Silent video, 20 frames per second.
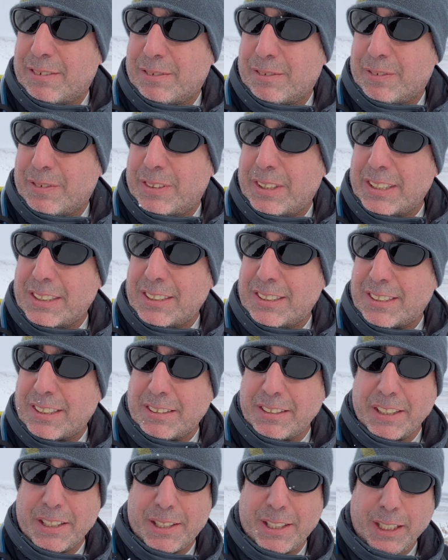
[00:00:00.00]

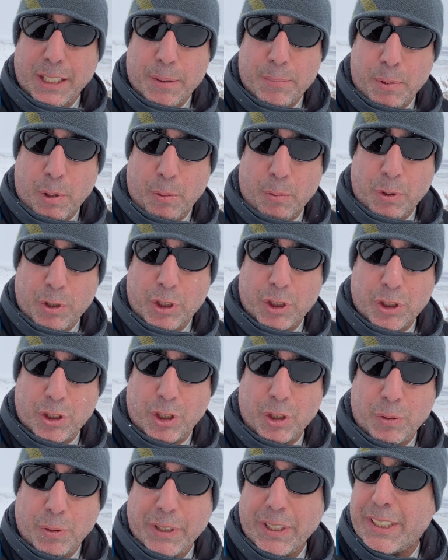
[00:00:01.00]
necessarily think about what you're
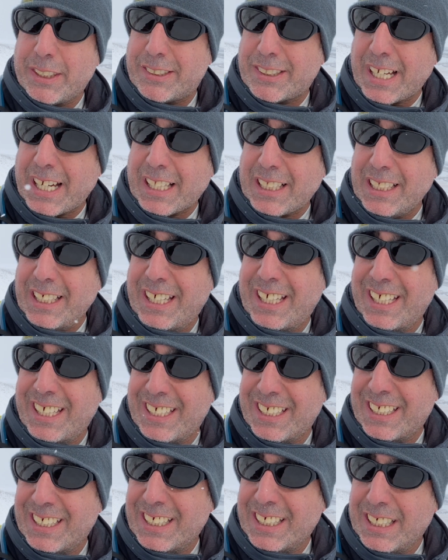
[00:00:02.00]
doing exactly.
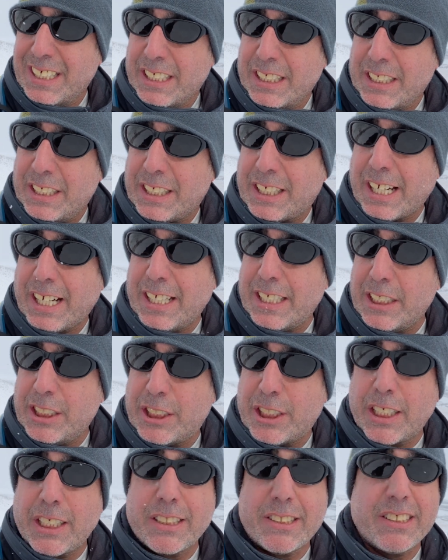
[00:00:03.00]
You kind of
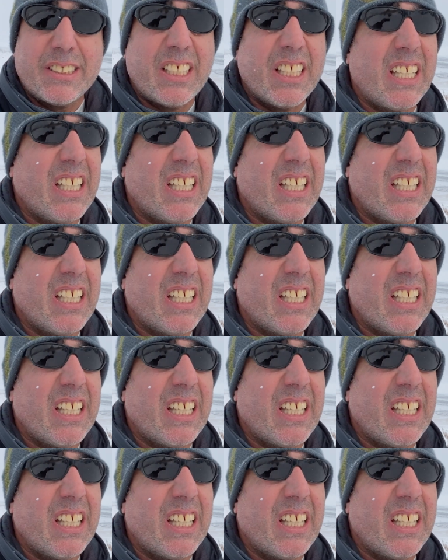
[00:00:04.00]
just